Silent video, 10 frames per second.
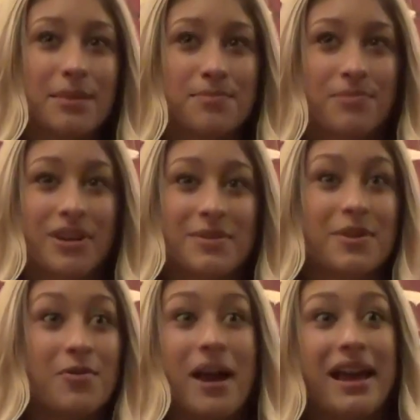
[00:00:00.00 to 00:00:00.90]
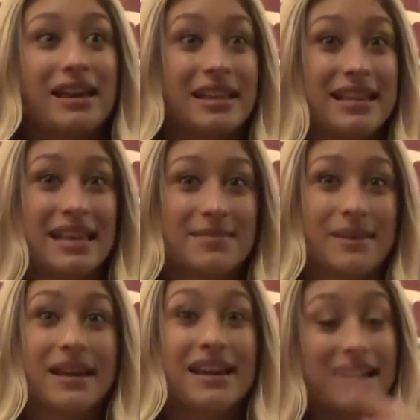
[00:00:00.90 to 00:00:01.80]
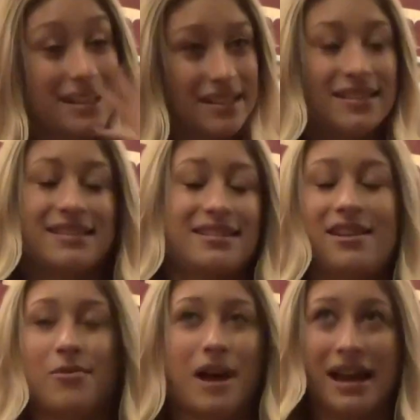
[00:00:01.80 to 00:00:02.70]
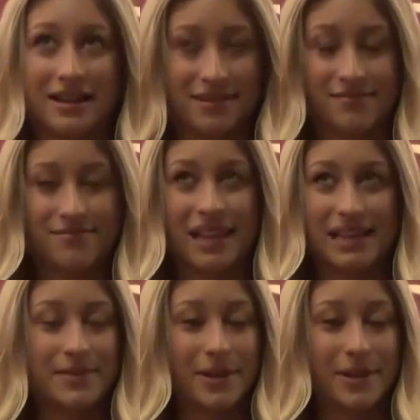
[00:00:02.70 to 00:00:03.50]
like brings me away, like takes me away, gets me